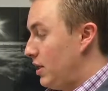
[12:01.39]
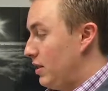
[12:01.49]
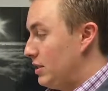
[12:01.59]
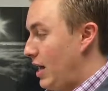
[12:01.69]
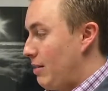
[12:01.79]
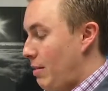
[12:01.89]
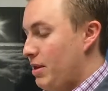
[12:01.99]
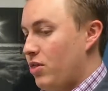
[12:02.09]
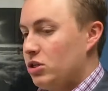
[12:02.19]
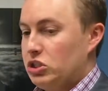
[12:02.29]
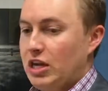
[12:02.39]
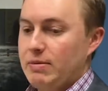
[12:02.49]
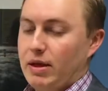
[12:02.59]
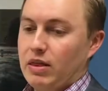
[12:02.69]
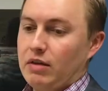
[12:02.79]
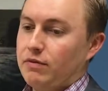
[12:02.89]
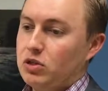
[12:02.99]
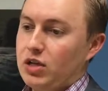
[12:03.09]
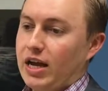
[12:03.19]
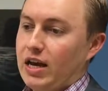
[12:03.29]
of the time. I mean, just think about that for a
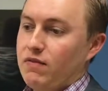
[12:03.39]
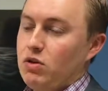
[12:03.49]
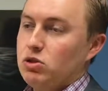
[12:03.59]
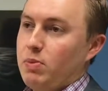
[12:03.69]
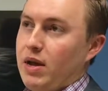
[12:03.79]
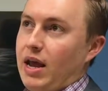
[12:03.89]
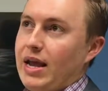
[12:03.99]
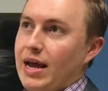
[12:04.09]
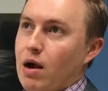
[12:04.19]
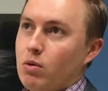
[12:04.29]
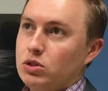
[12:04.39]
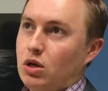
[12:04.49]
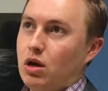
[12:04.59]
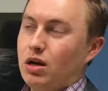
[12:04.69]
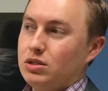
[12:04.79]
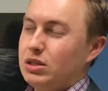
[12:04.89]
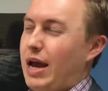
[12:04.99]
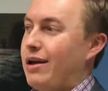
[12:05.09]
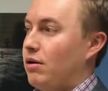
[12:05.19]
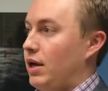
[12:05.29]
second. If you spend 8 hours on a
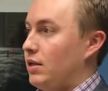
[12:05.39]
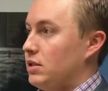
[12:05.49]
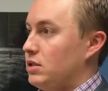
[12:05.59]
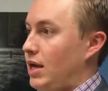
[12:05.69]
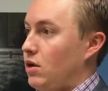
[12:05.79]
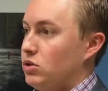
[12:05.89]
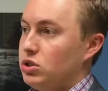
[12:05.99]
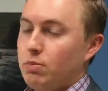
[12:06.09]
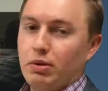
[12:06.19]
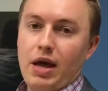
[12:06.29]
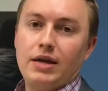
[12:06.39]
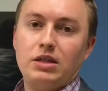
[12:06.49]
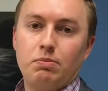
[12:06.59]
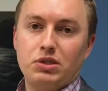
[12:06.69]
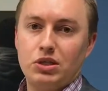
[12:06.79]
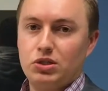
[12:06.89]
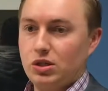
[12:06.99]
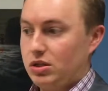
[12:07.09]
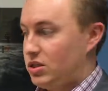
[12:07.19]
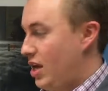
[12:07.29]
Saturday, let's say, just applying to
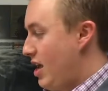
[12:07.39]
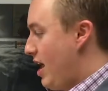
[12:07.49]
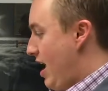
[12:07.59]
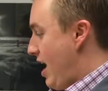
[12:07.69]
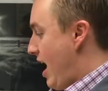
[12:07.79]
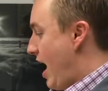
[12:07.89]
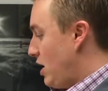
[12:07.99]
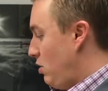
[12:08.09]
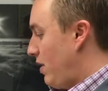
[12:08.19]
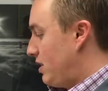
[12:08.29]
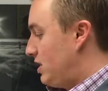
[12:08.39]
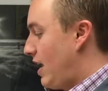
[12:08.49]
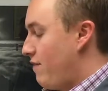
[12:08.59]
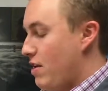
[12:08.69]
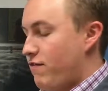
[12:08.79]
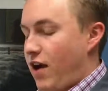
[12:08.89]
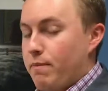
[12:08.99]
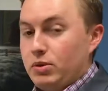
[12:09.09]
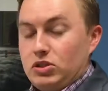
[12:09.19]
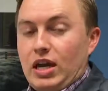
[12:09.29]
positions, and you knew that
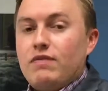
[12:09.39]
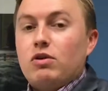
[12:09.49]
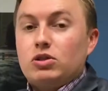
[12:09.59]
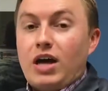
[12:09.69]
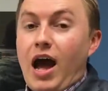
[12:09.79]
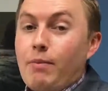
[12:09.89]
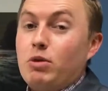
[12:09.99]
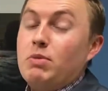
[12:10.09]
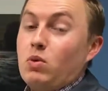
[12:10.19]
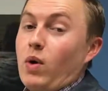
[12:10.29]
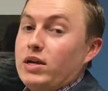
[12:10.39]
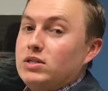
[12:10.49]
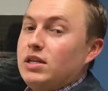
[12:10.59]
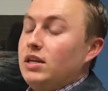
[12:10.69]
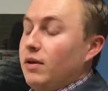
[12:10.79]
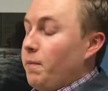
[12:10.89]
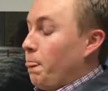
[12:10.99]
75% of your time would be wasted.